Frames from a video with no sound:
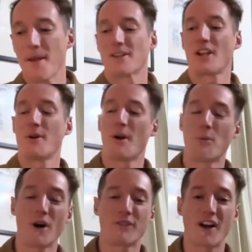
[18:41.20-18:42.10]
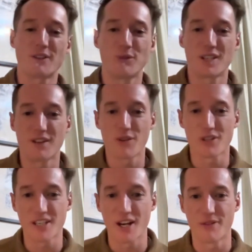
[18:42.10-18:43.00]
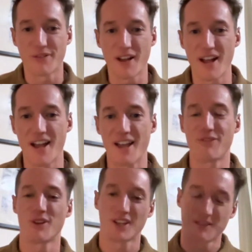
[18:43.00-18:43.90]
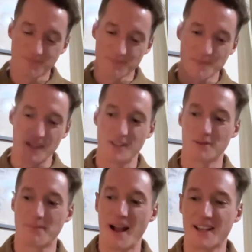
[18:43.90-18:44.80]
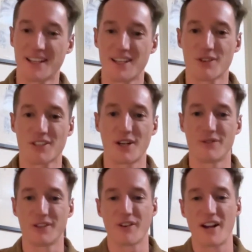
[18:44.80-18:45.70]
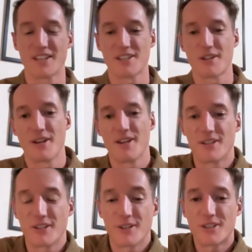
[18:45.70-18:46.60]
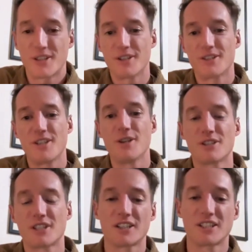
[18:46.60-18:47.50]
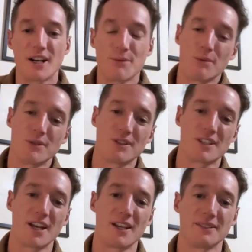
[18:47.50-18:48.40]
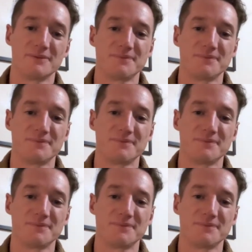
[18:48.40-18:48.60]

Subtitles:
so what advice would you give yourself if you could look back and give yourself advice to you starting out? What would you say?